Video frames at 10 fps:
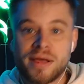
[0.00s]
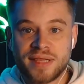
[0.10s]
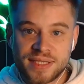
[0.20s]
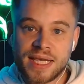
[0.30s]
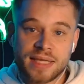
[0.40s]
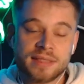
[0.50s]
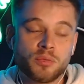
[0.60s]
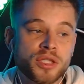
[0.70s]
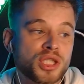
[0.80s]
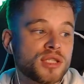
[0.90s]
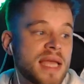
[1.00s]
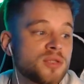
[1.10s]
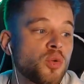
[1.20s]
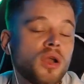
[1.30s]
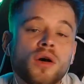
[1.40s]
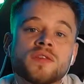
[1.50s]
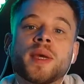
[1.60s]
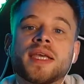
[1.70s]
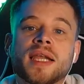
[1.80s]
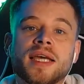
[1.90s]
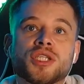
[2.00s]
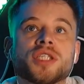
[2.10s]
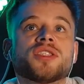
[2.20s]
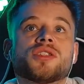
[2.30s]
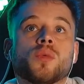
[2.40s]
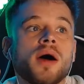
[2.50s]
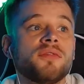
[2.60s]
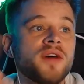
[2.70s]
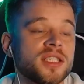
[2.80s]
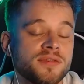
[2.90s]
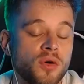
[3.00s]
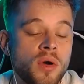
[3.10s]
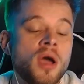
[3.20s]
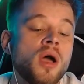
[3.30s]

the scenes, which has led to a lot of speculation as to, well, first of all,